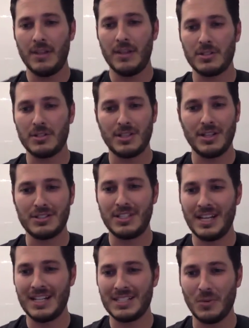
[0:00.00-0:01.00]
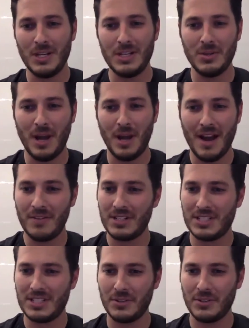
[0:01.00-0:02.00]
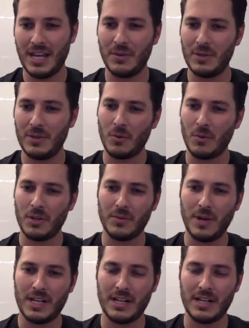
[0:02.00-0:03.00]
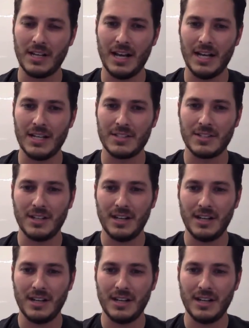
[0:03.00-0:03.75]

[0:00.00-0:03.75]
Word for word: There's things that we do every single day that we don't really recognize,